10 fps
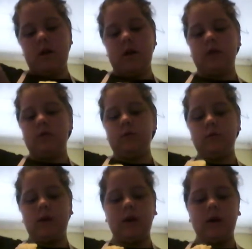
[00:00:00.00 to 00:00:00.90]
into
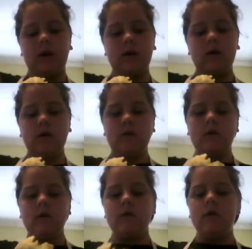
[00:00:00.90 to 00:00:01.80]
the
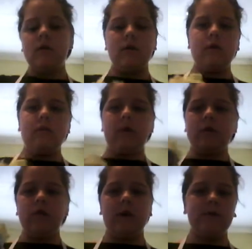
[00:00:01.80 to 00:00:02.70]

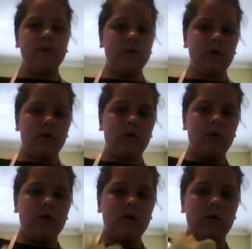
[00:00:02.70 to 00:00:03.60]
mixture. I've just got
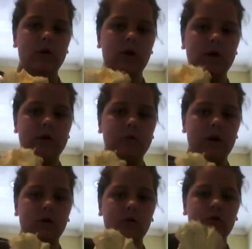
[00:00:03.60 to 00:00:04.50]
this much,